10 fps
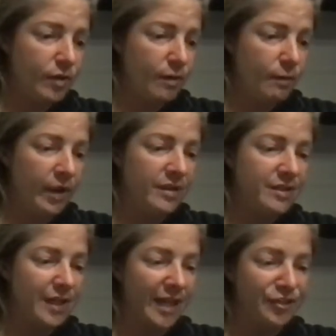but
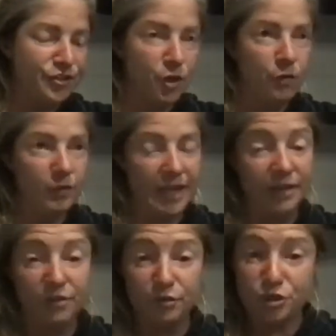I don't
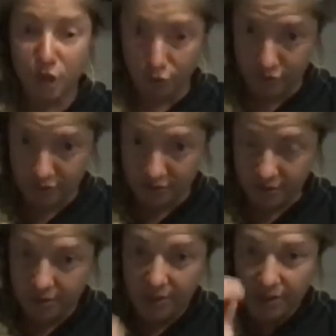like their charts.
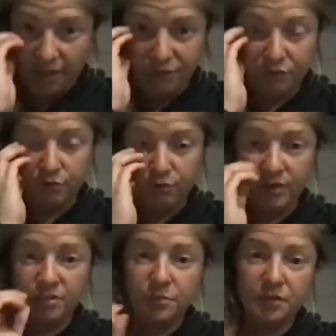If you're going
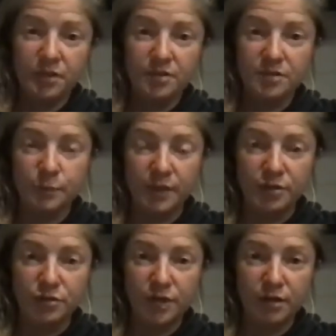to be a swing
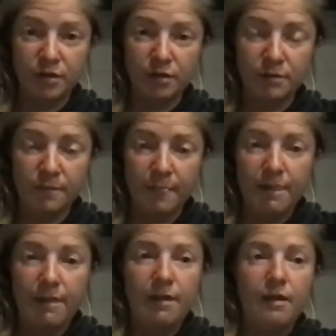trader
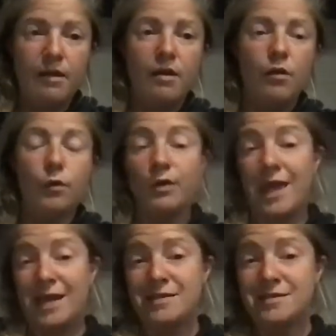or
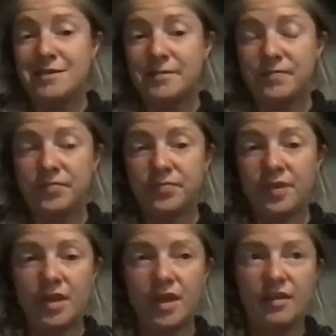less,
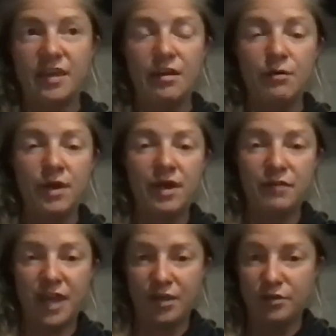they don't have
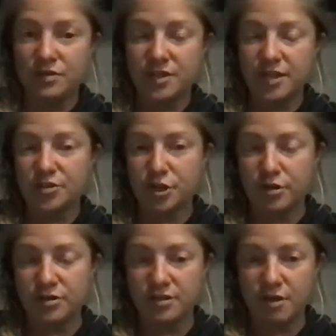candlestick
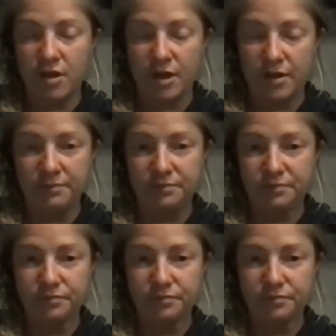charts on